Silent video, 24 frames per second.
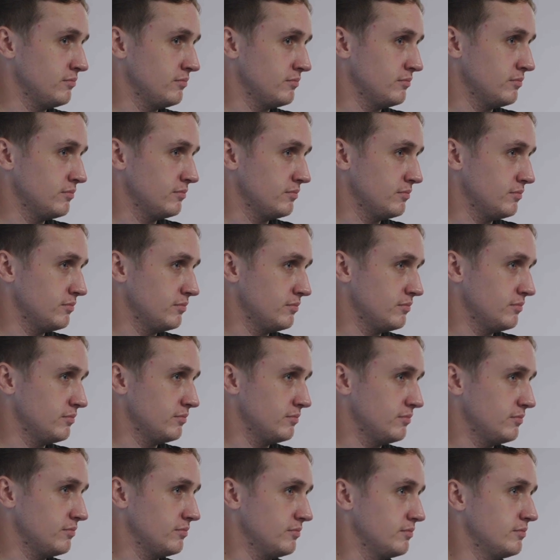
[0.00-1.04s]

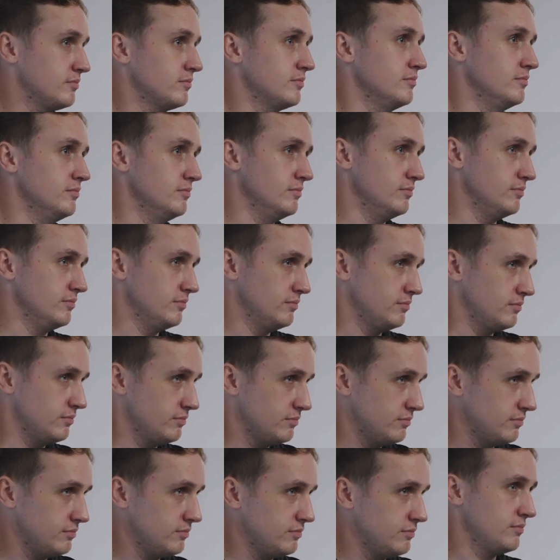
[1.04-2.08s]

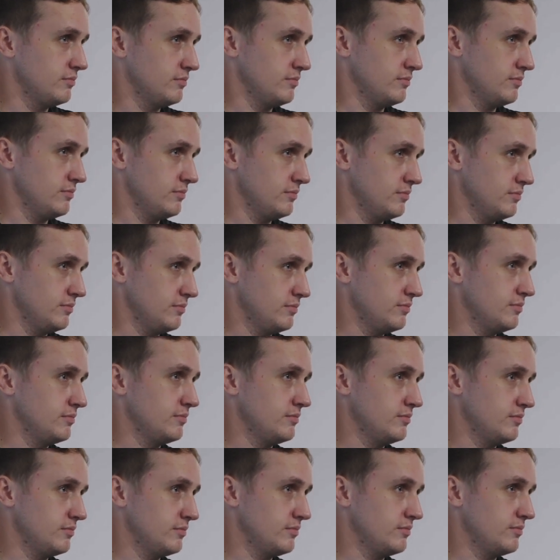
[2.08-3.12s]

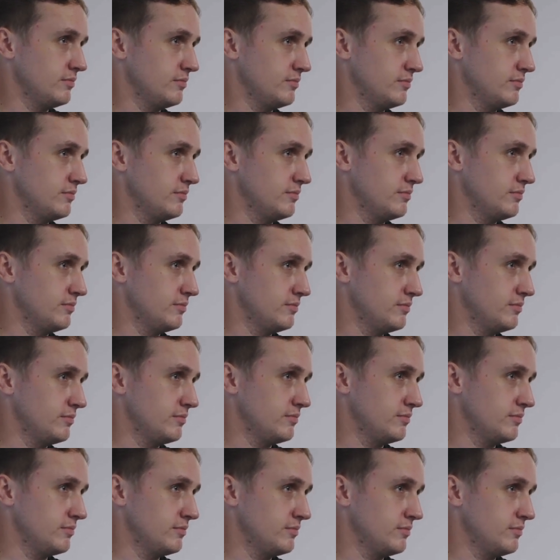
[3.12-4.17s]

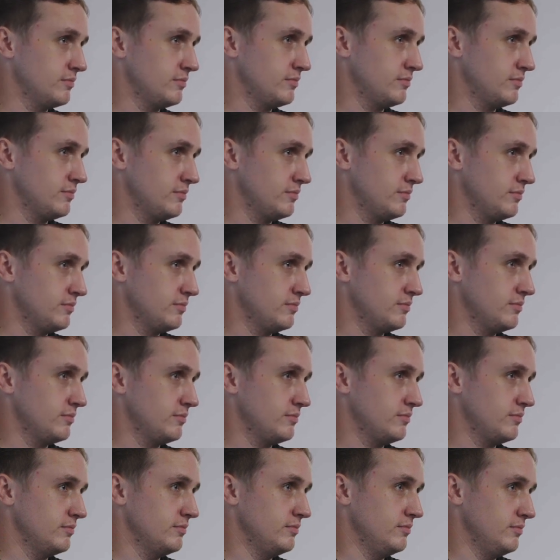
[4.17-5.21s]

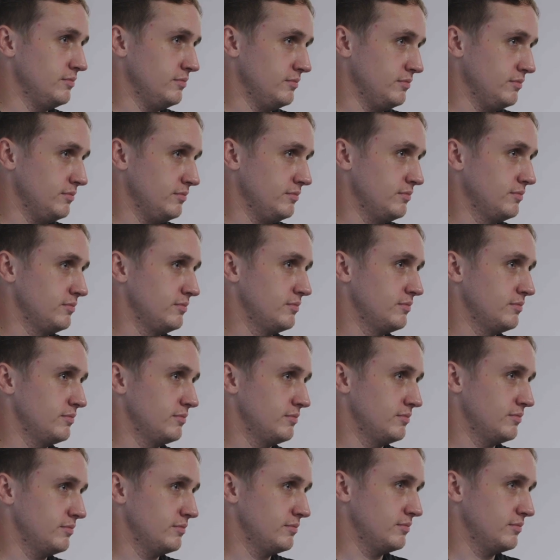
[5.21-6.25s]
This person isn't speaking.